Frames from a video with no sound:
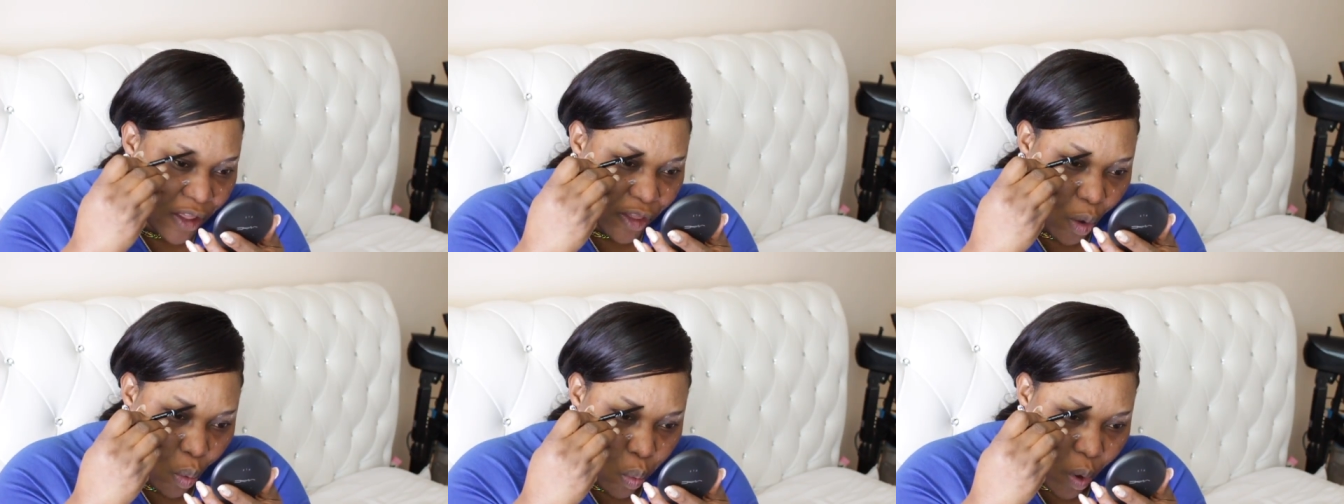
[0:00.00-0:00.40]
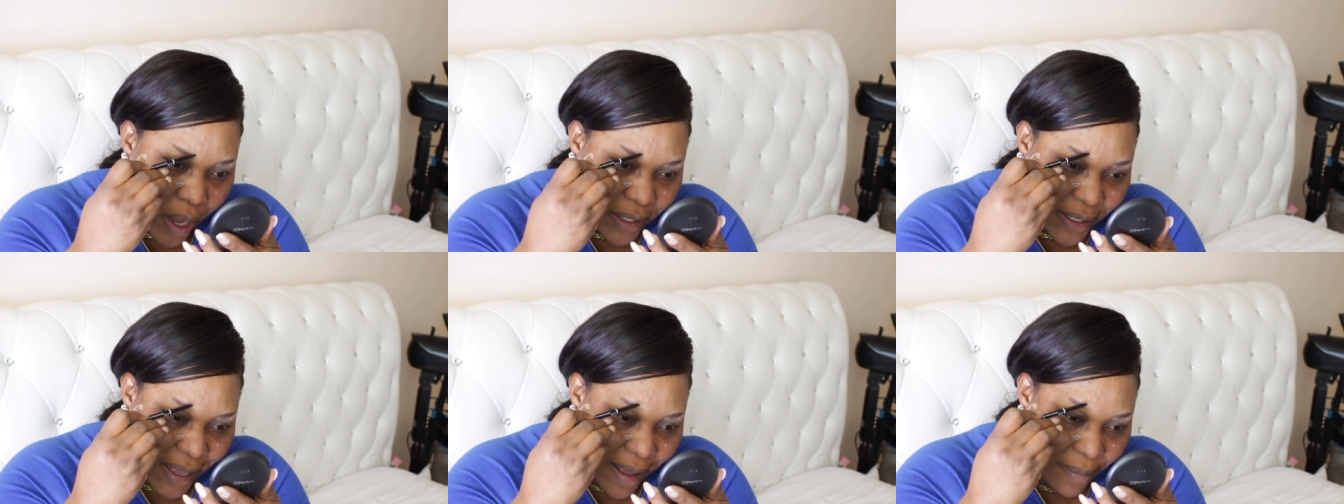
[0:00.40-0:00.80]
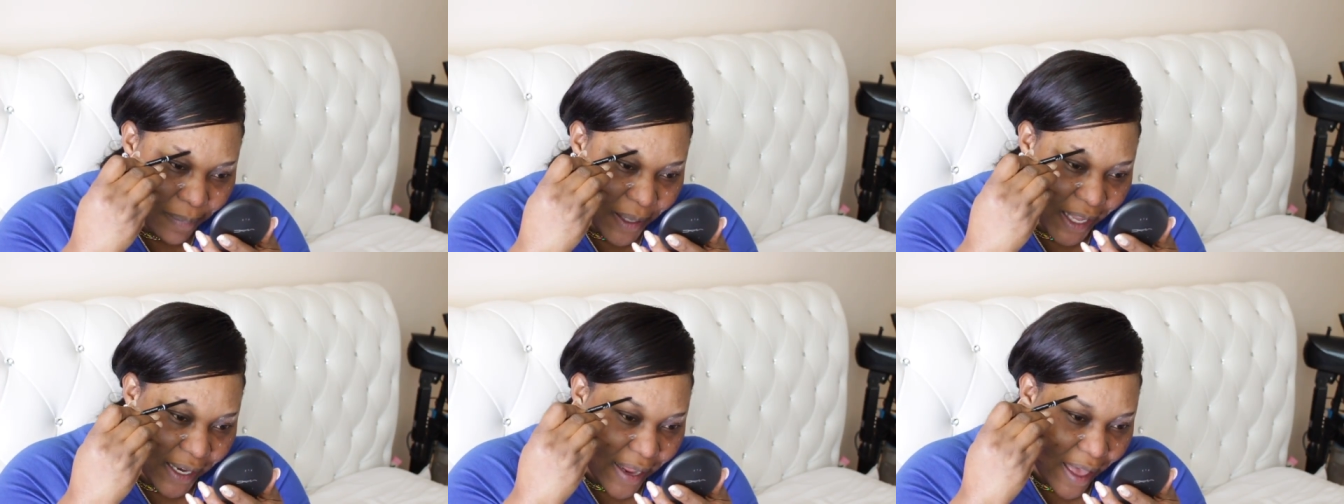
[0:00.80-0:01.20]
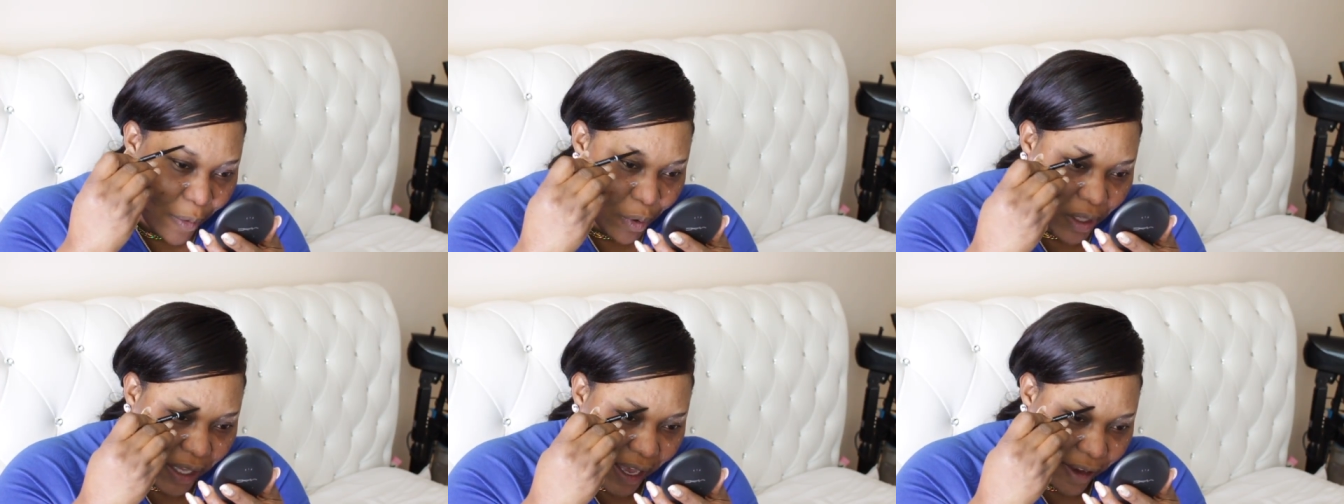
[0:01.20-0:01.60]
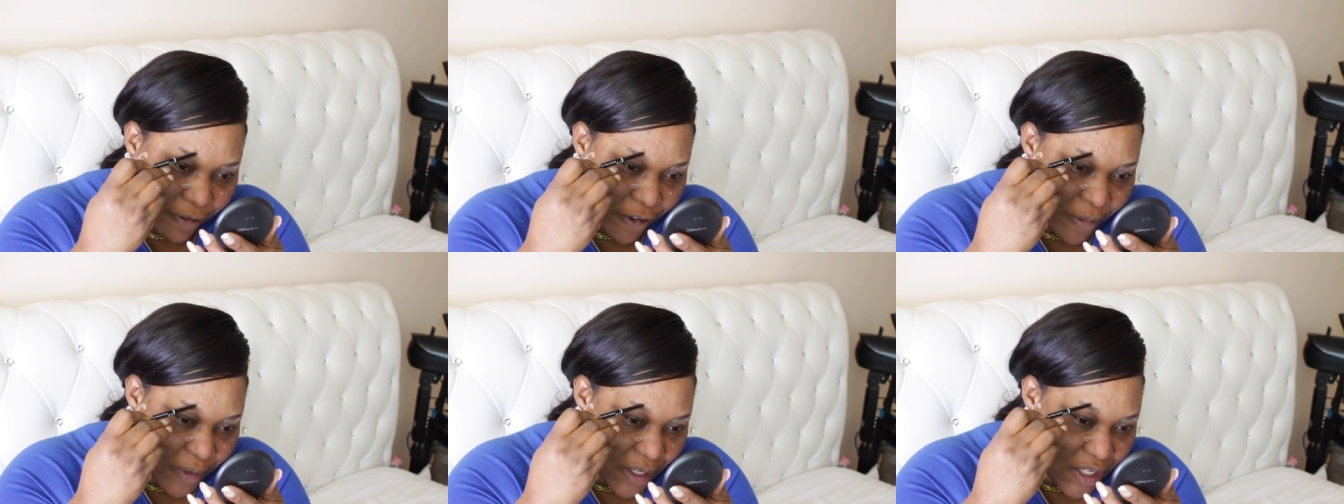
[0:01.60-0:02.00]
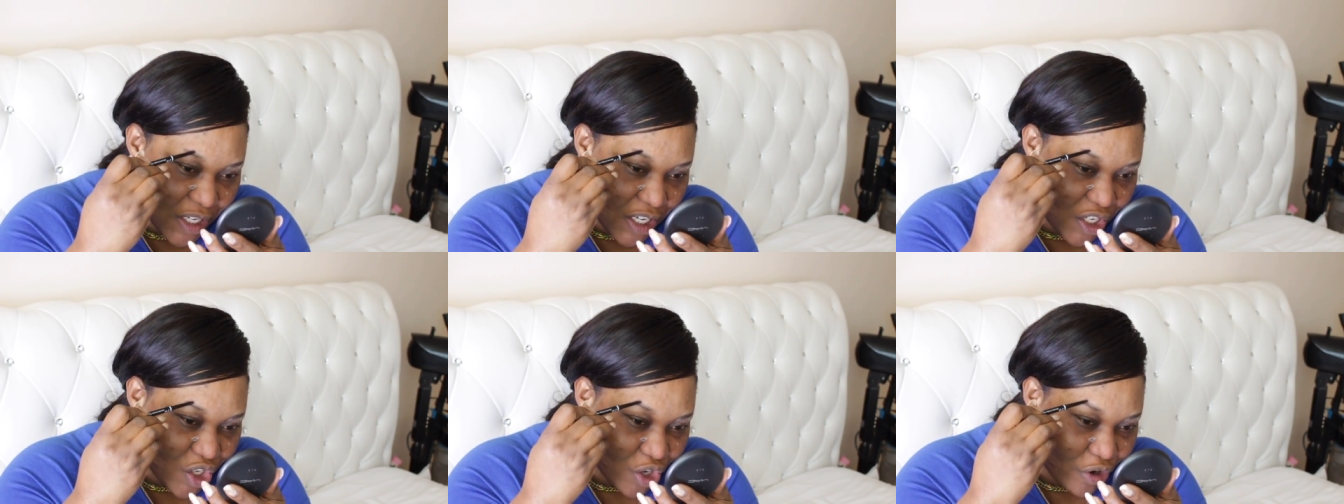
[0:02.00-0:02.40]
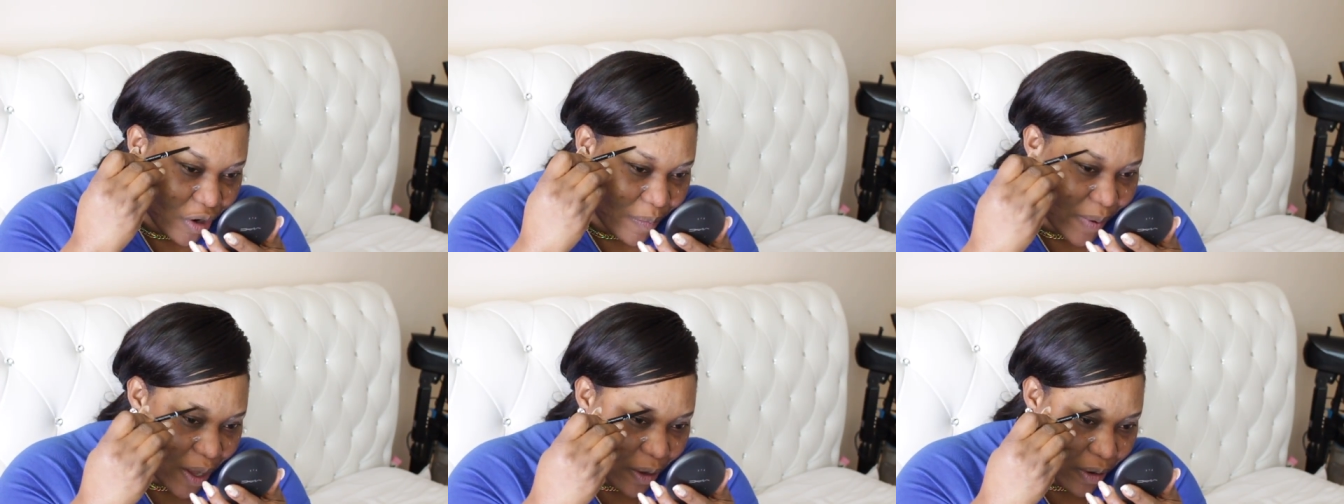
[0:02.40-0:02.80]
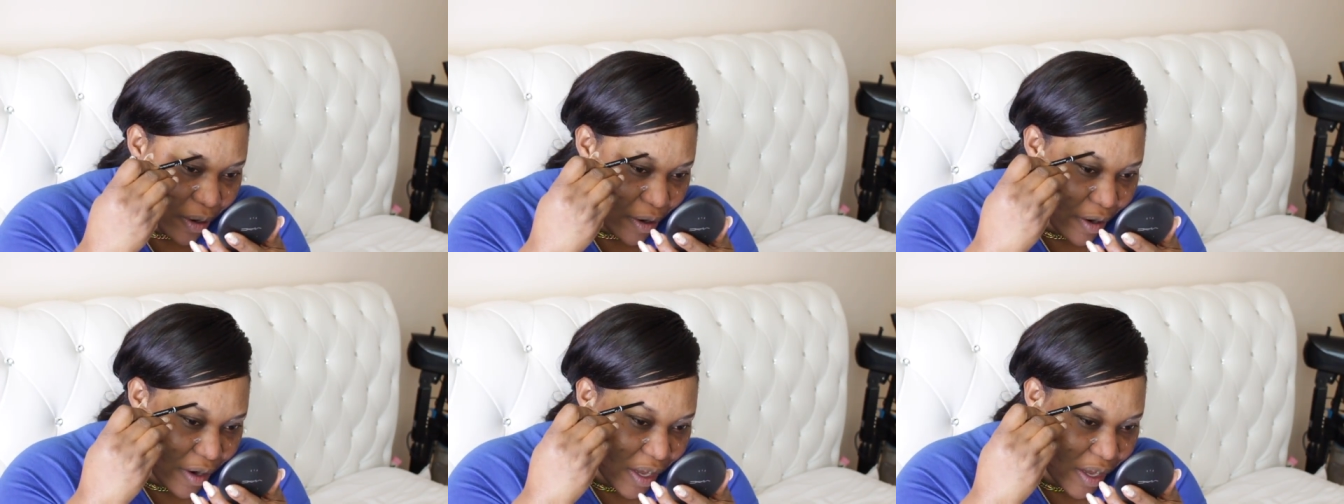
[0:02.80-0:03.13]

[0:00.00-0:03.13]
I will get from the teacher about her